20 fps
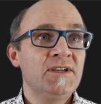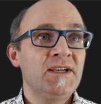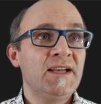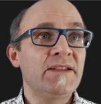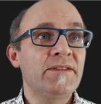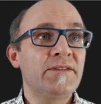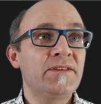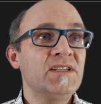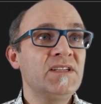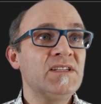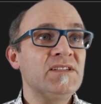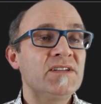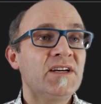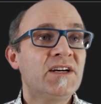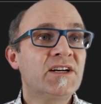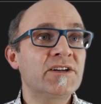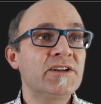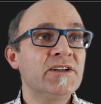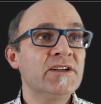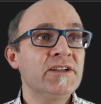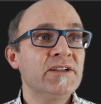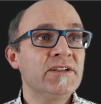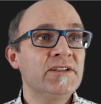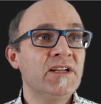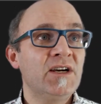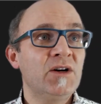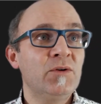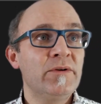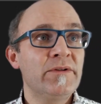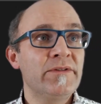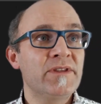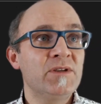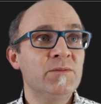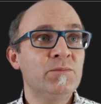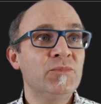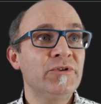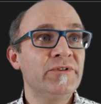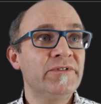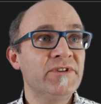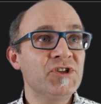And these are now the
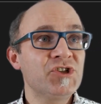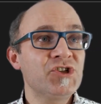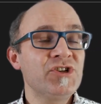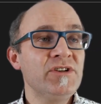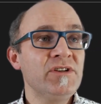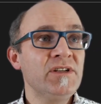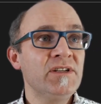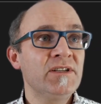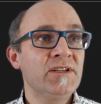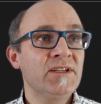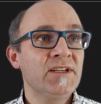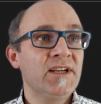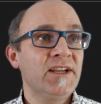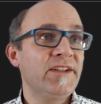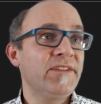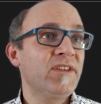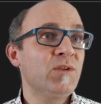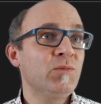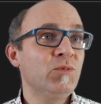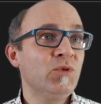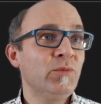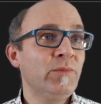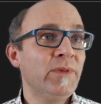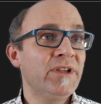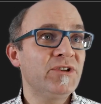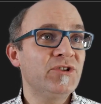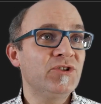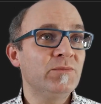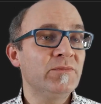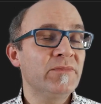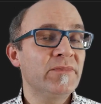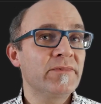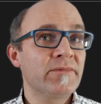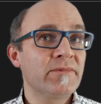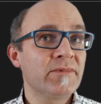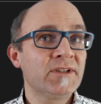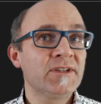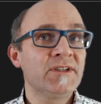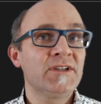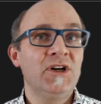position and the momentum
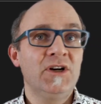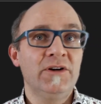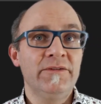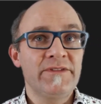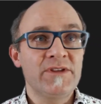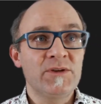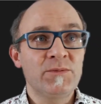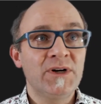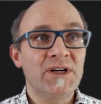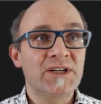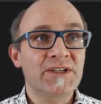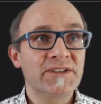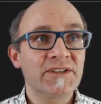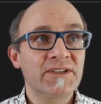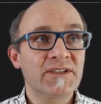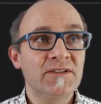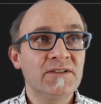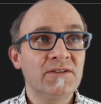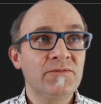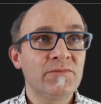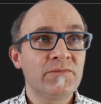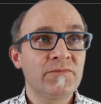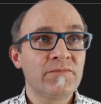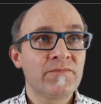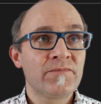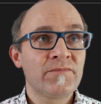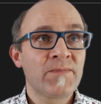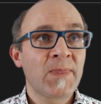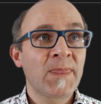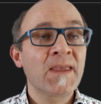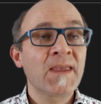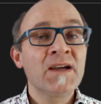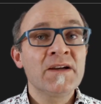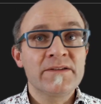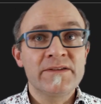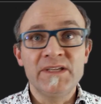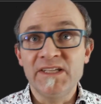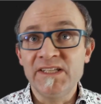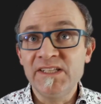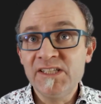of the particle.
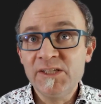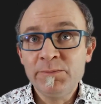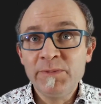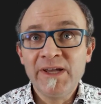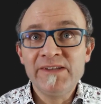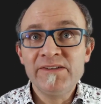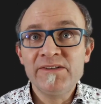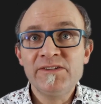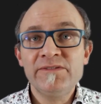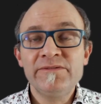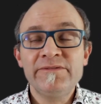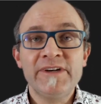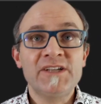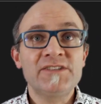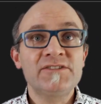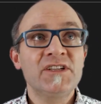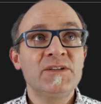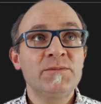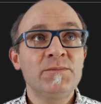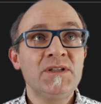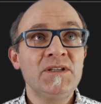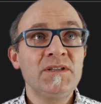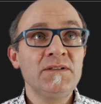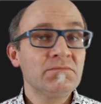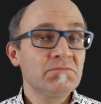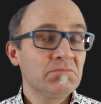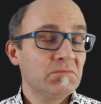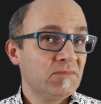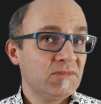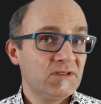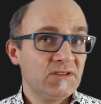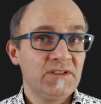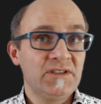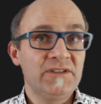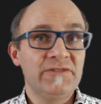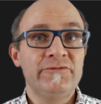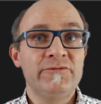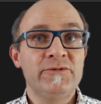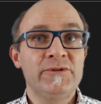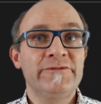The independent variable,
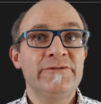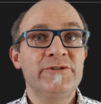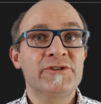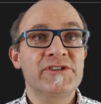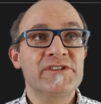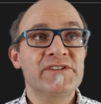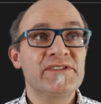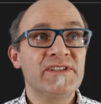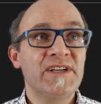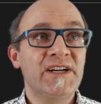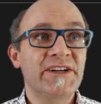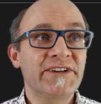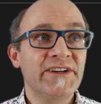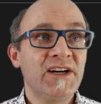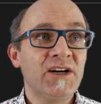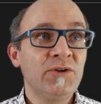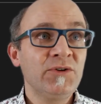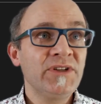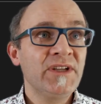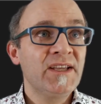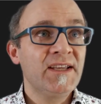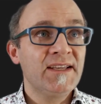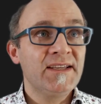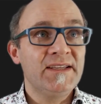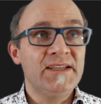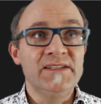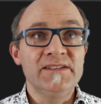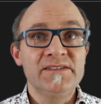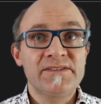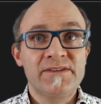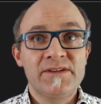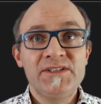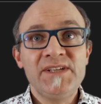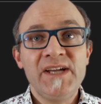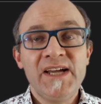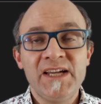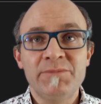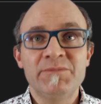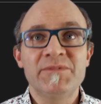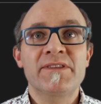if we first start out, is the
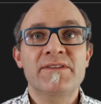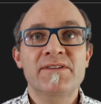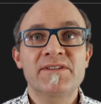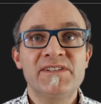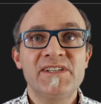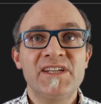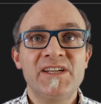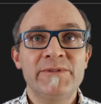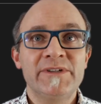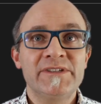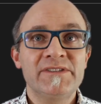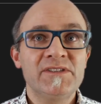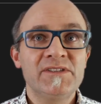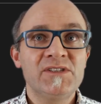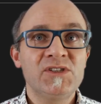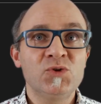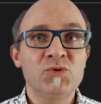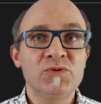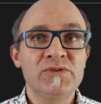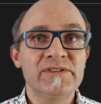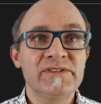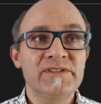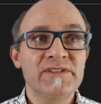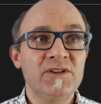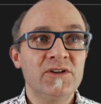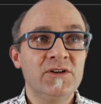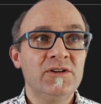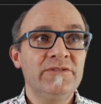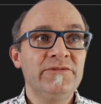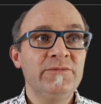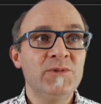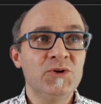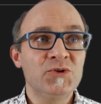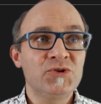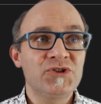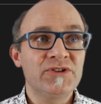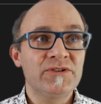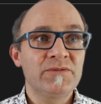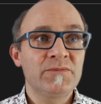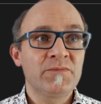time, the same as in Newton's law of
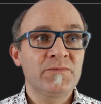motion.